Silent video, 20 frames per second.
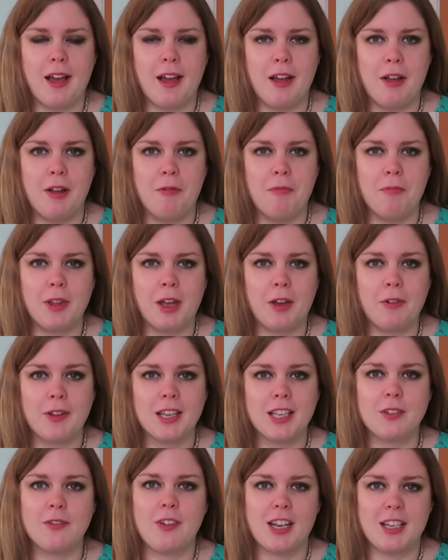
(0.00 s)
I
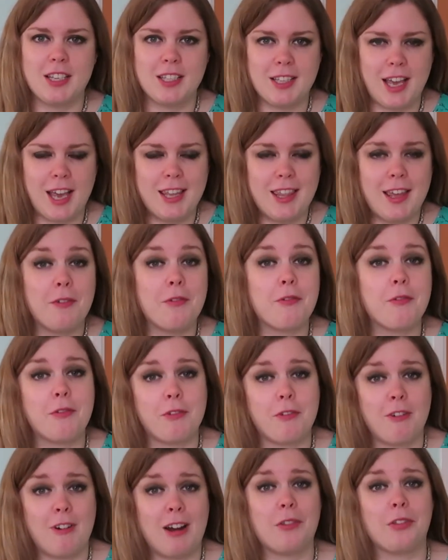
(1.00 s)
think it's fair to say they
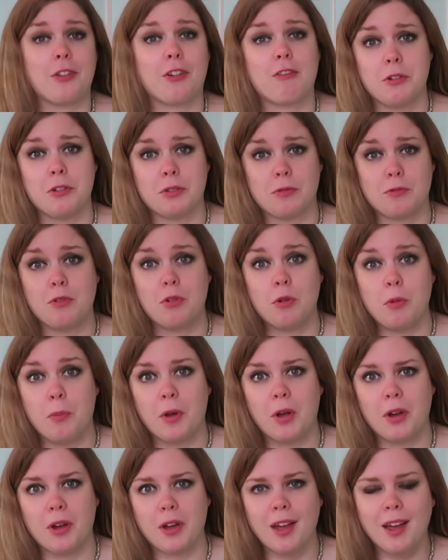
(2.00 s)
threw out the cruise rule
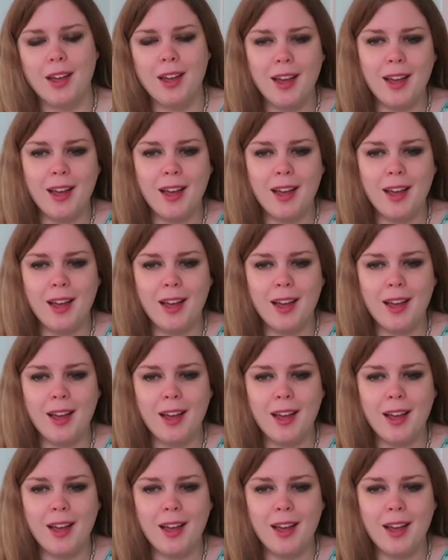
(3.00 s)
book.